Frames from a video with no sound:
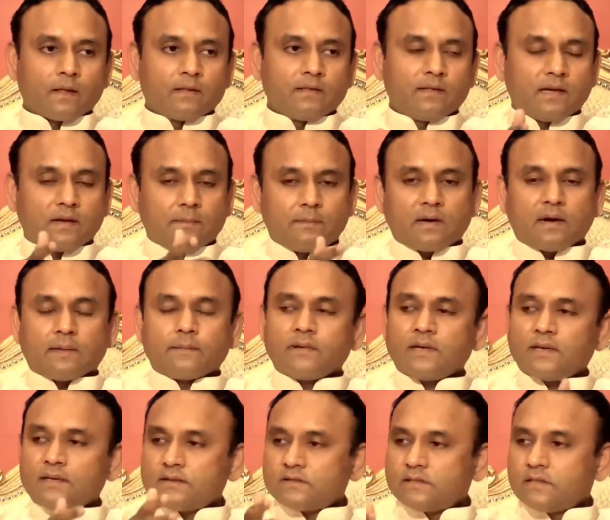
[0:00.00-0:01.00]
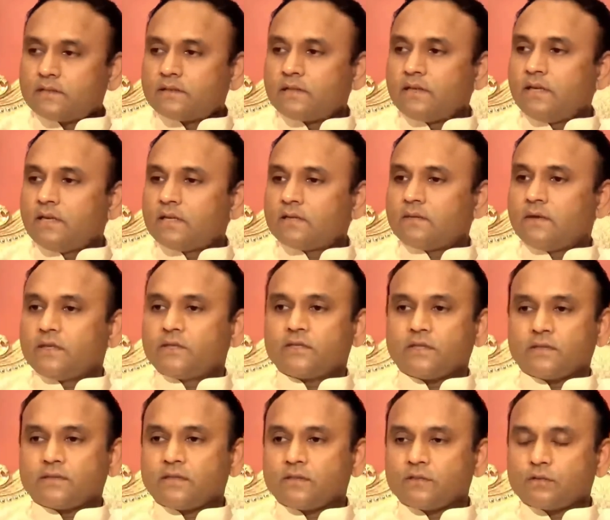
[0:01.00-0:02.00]
There are Brahmanas, Kshatriyas,
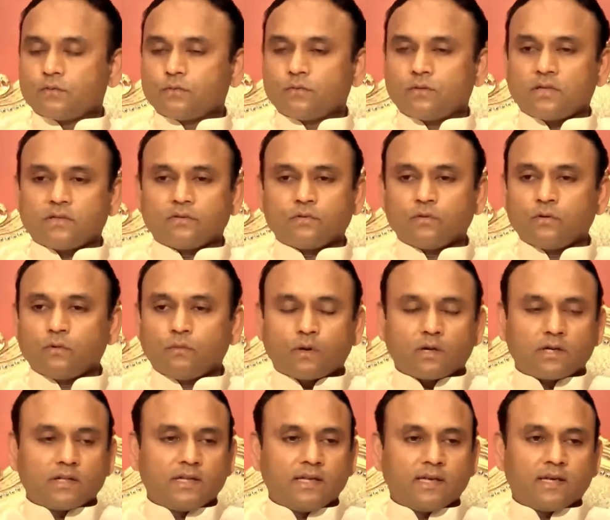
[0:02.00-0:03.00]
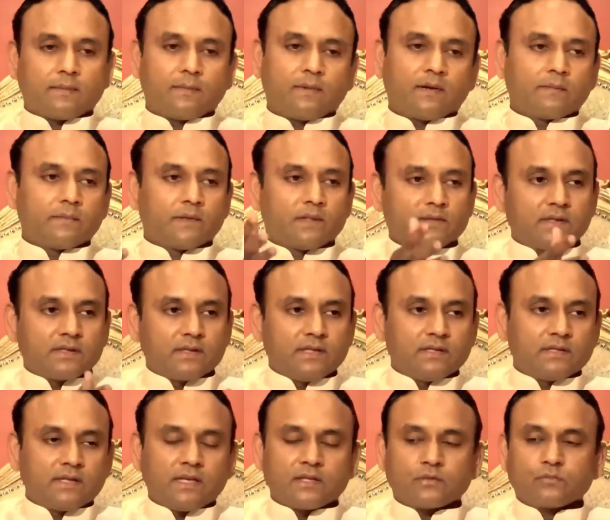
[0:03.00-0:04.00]
Vaishyas and Shudras. You know what they are. Brahmanas are the
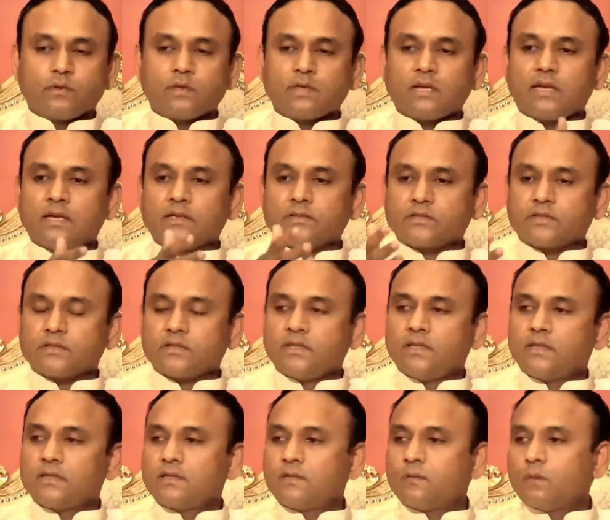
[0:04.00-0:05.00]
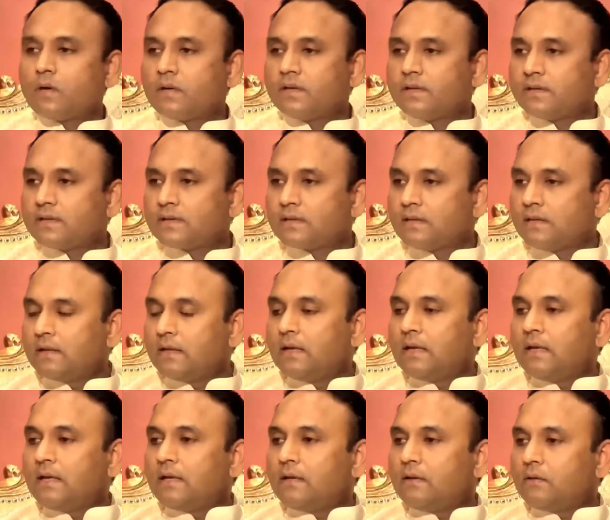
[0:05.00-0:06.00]
intellectual class, Kshatriyas are the warrior,
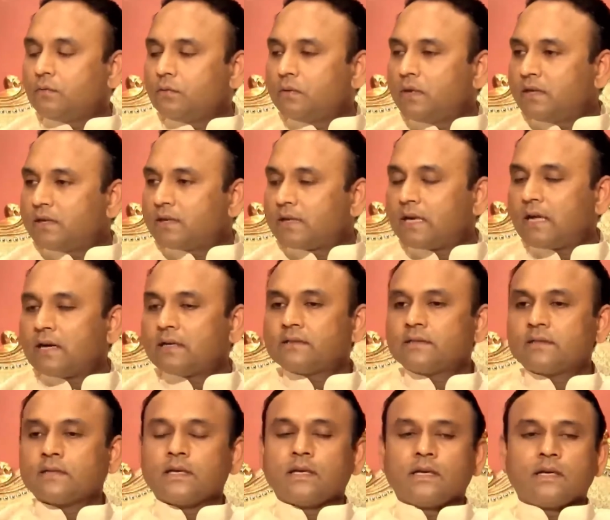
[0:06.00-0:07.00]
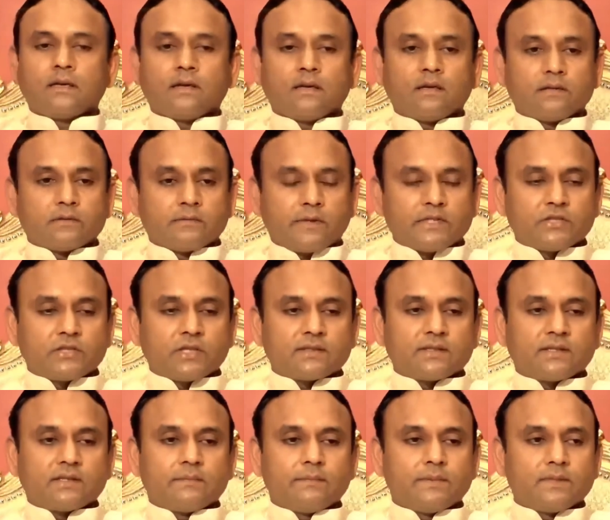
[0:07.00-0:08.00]
the ruler class, Vaishyas
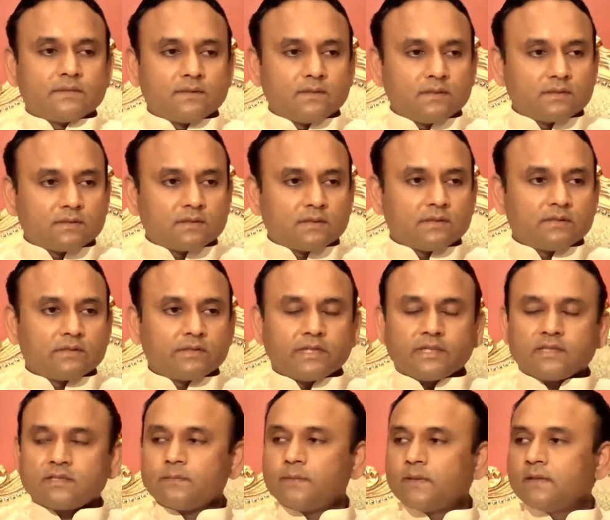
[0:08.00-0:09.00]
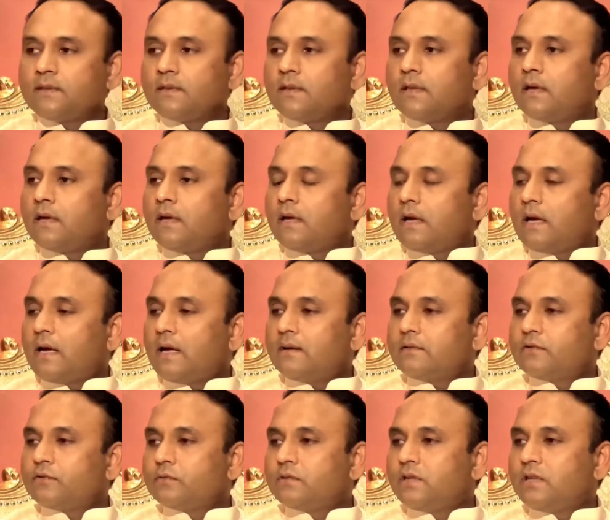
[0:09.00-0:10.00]
are the business and tradesmen,
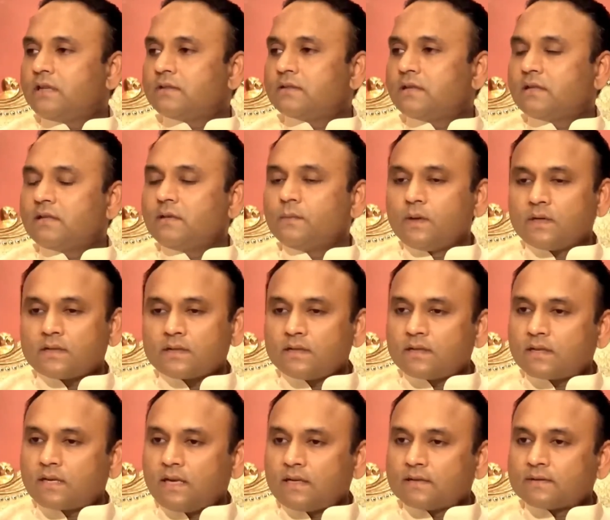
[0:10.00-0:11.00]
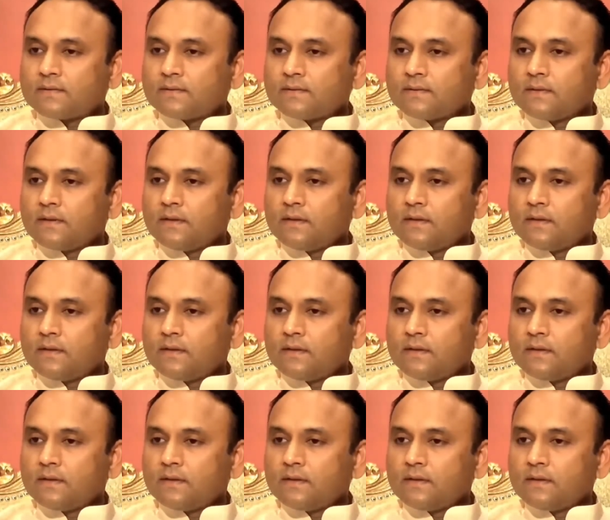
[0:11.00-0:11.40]
and Shudras are the worker class,